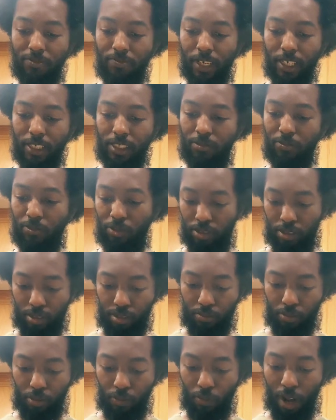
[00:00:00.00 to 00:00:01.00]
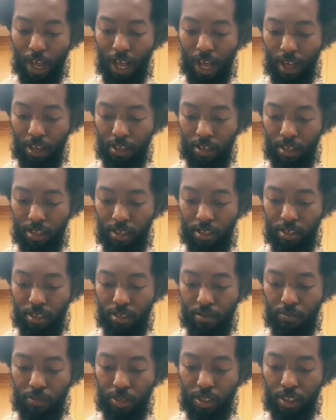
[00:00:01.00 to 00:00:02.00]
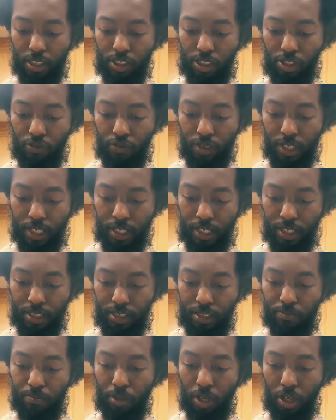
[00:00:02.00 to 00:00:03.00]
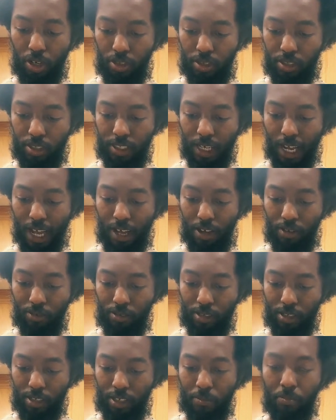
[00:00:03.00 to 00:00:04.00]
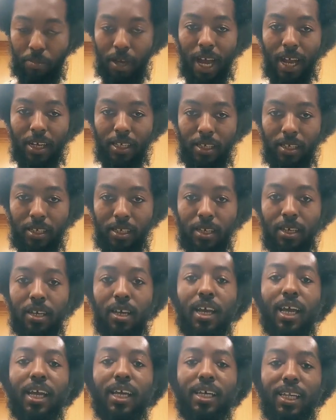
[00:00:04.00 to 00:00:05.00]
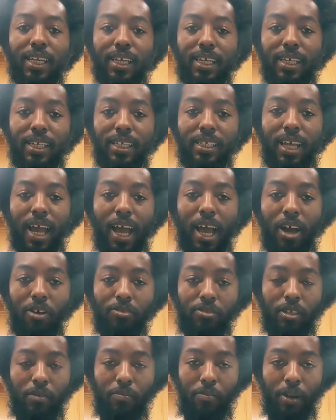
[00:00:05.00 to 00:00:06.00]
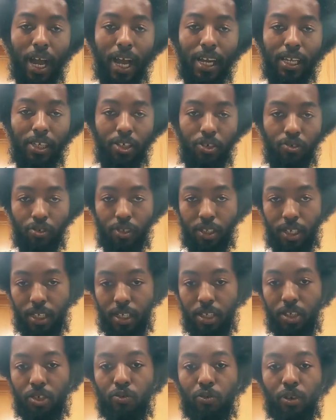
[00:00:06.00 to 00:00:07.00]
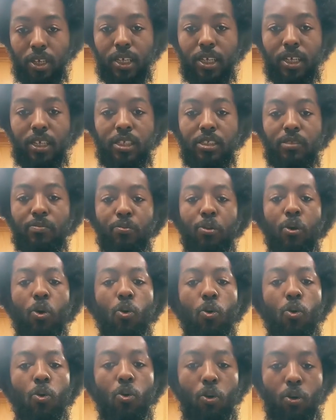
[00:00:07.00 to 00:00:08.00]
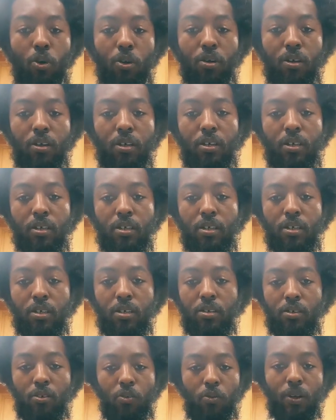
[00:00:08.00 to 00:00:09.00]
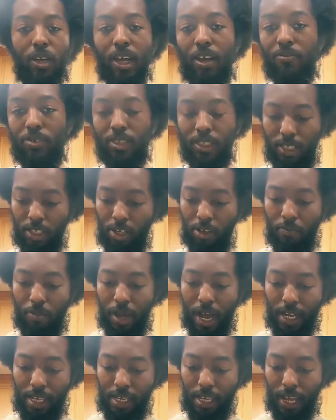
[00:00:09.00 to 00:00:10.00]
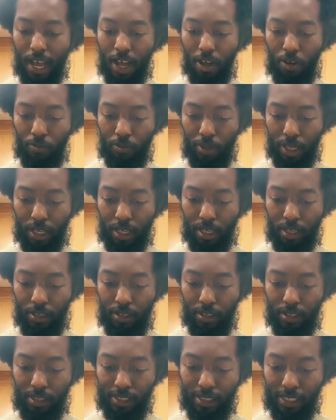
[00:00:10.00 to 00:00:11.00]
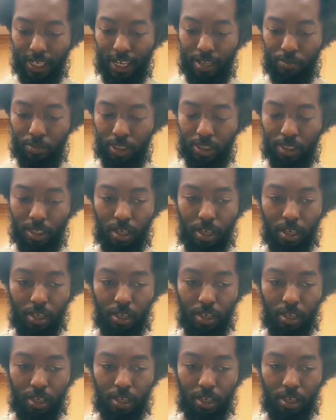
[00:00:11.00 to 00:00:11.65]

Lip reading: your vegetables, but why? Because greens purge out the body, clean out the body. Greens pull whatever's in your body out, man. The same as